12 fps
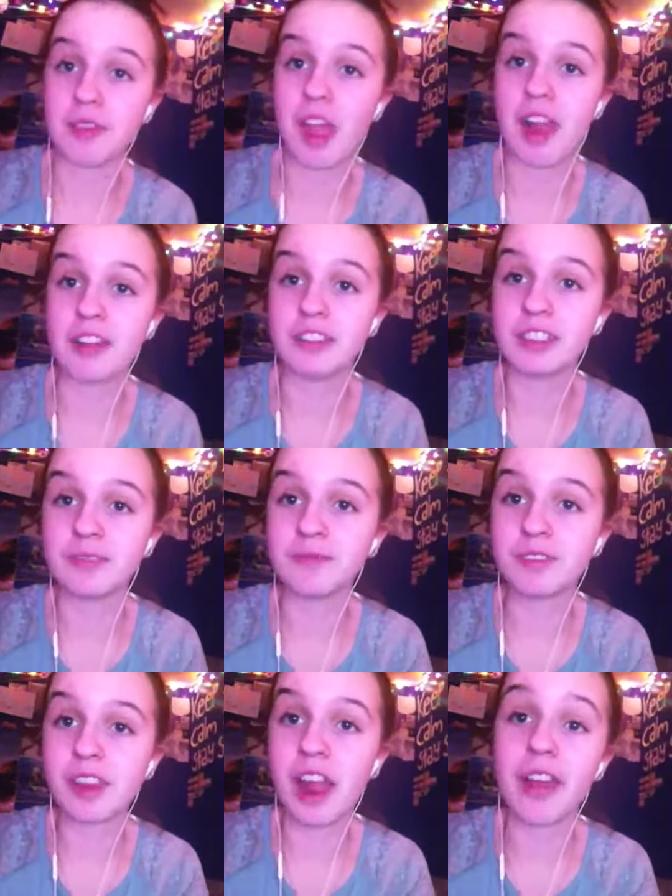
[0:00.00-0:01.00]
I don't know,
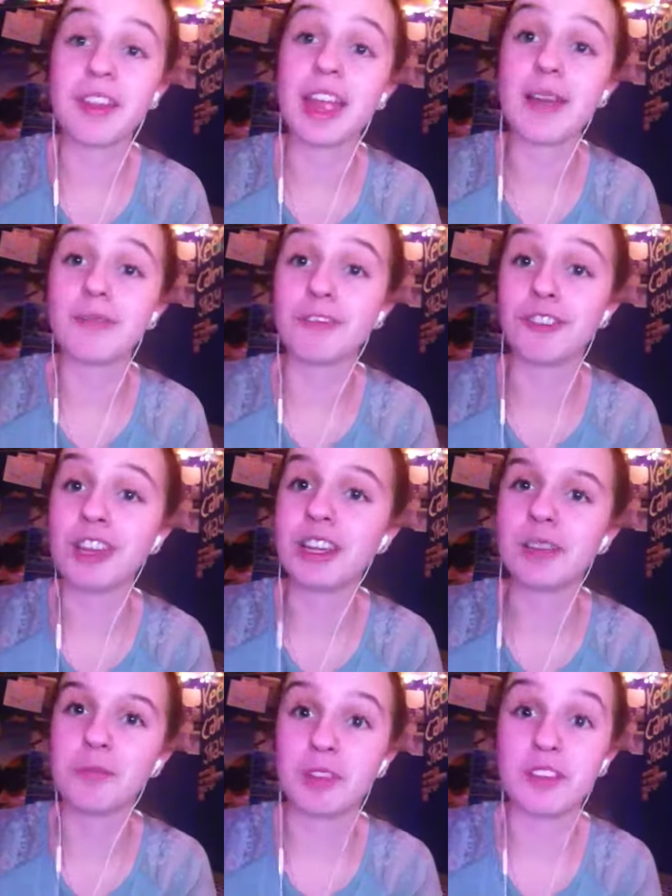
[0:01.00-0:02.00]
and the camera's
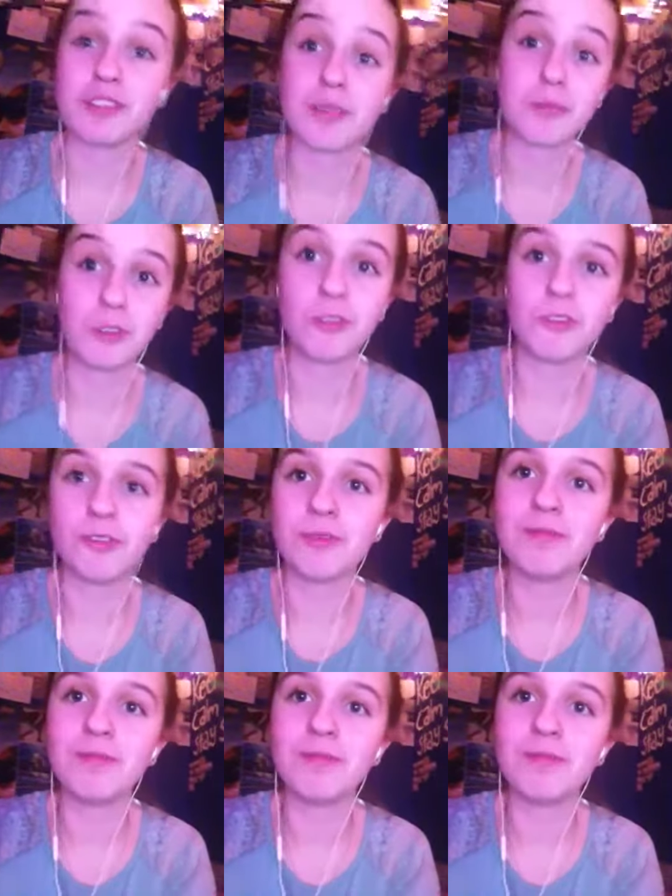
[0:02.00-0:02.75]
shaking because I'm cold.